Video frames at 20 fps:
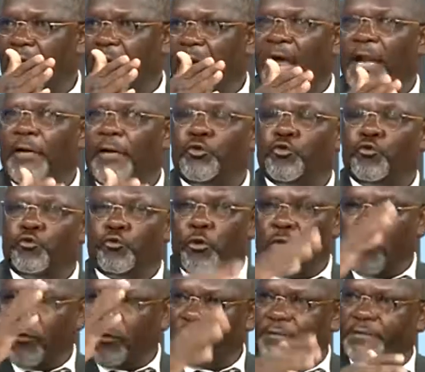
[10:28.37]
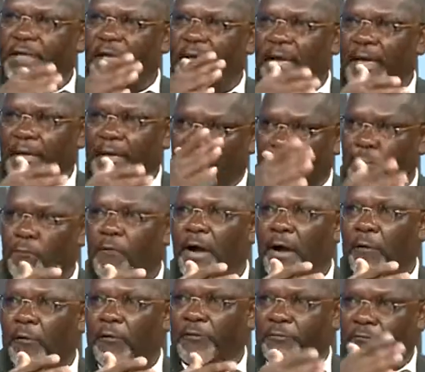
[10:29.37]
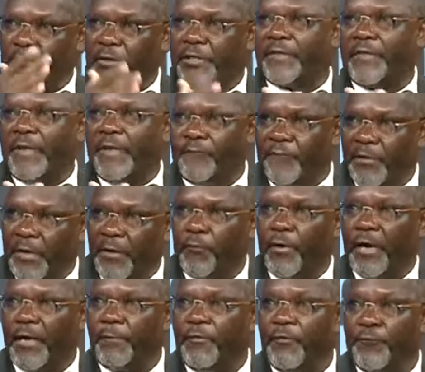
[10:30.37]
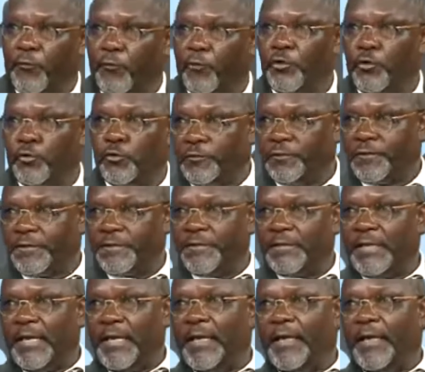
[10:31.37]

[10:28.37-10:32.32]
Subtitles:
and you don't cure or treat them very well before use,